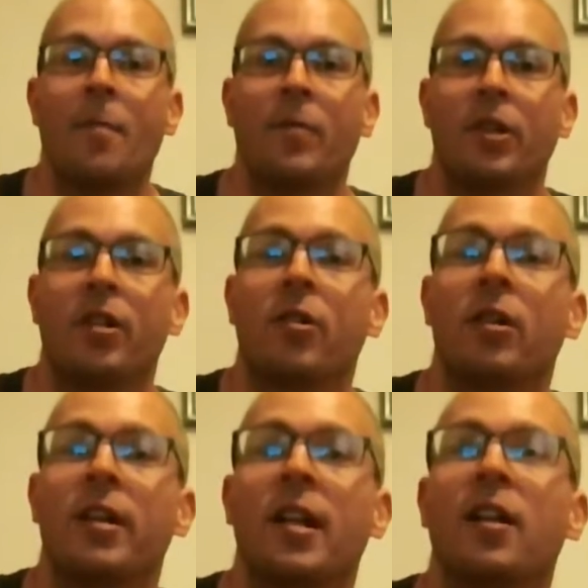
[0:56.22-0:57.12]

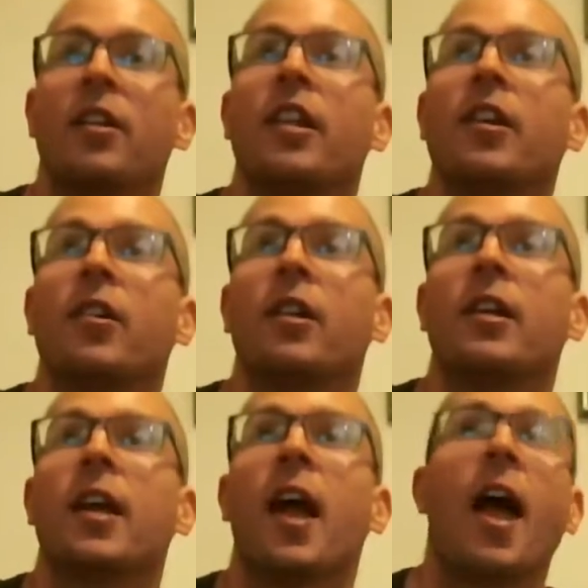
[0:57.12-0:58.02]

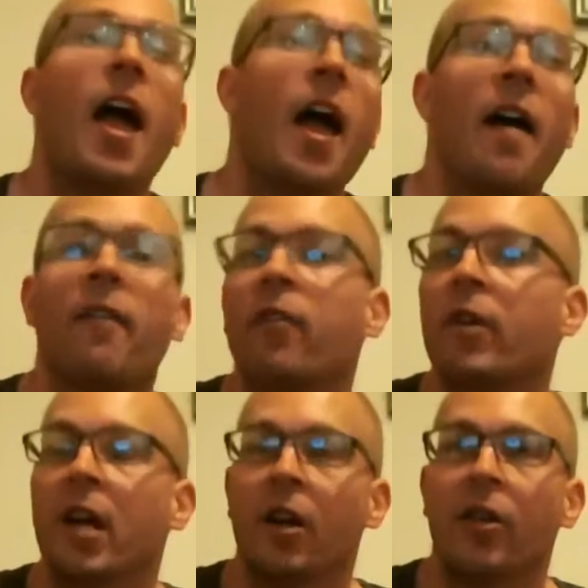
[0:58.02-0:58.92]
Literally
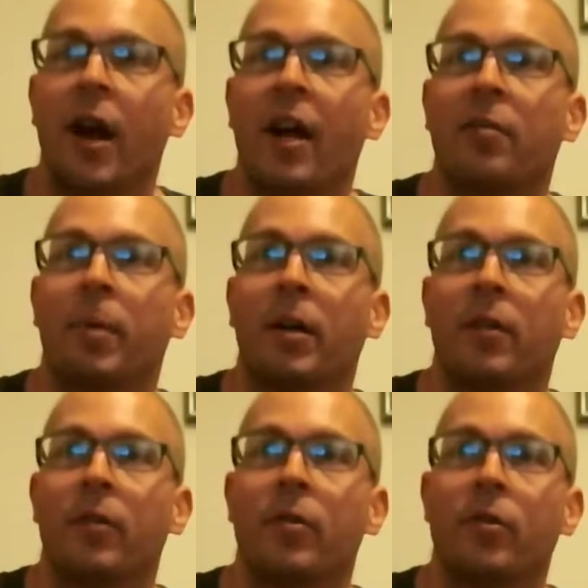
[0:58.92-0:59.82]
every other aspect
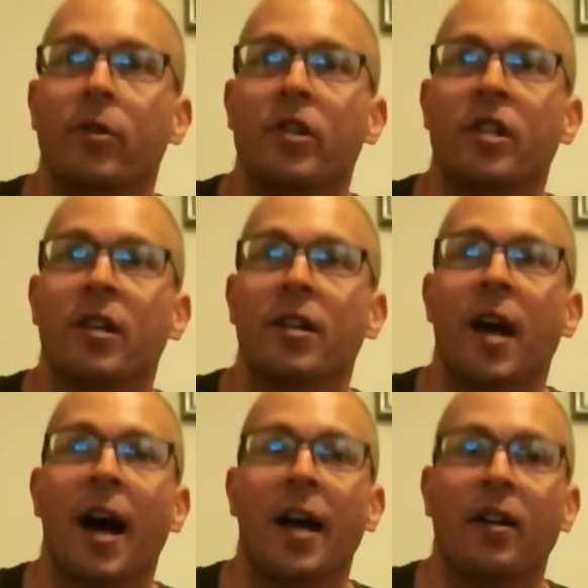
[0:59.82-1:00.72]
of your nutrition and
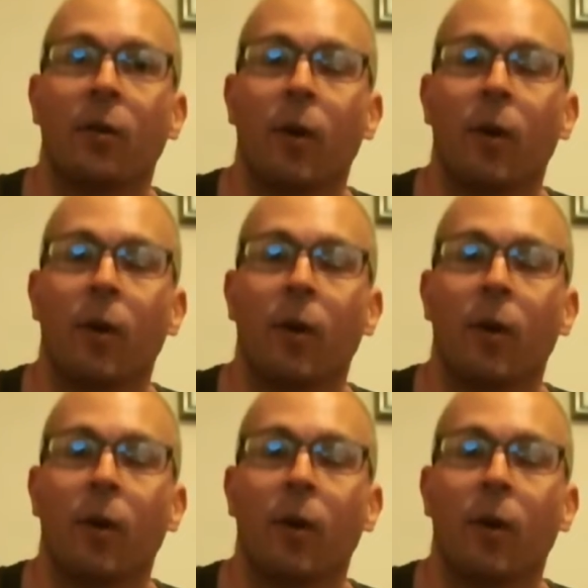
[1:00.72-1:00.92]
diet,